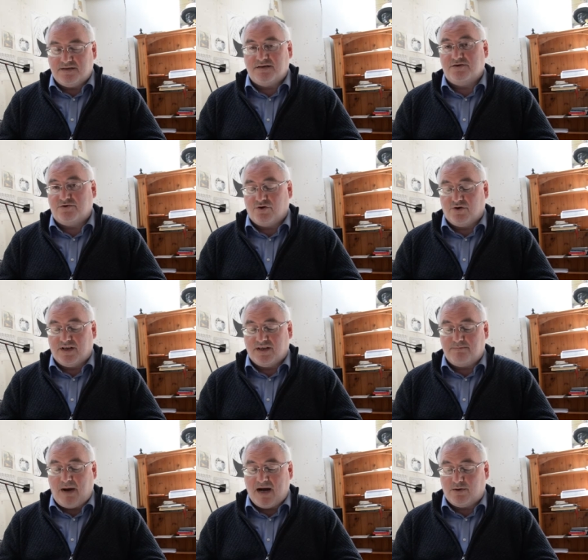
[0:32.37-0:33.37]
destroy
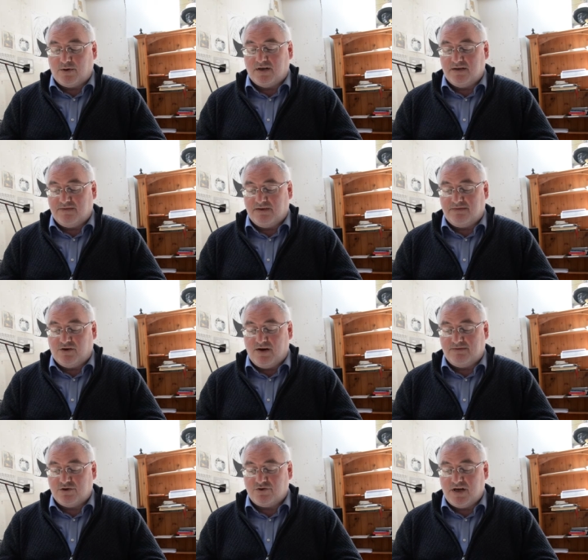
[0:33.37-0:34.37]
the power of the
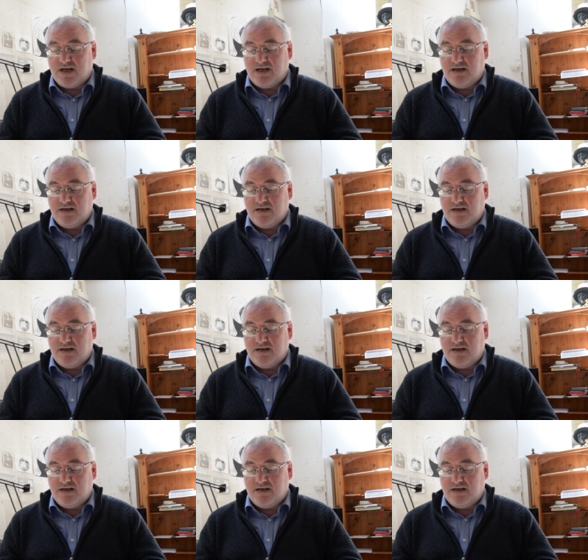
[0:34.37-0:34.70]
Forever Tree.